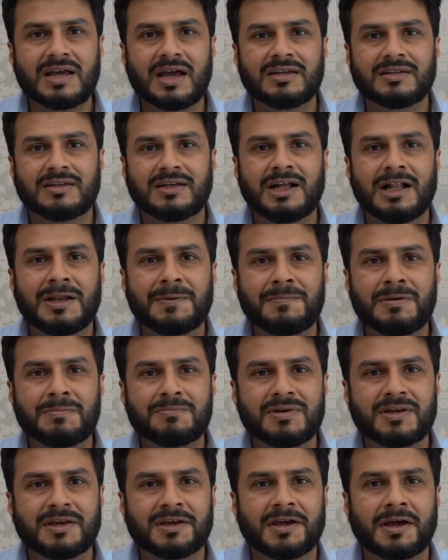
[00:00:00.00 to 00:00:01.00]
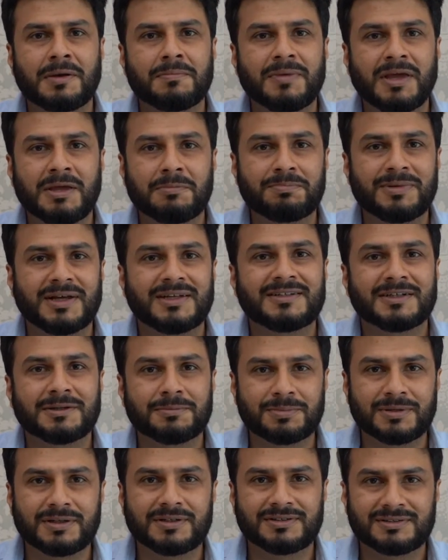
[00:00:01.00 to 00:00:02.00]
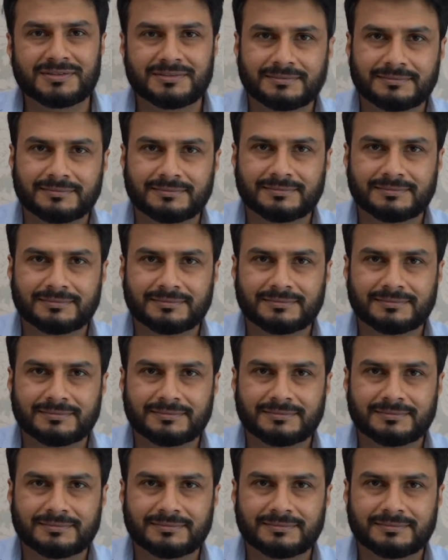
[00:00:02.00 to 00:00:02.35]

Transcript: and help me become a better person.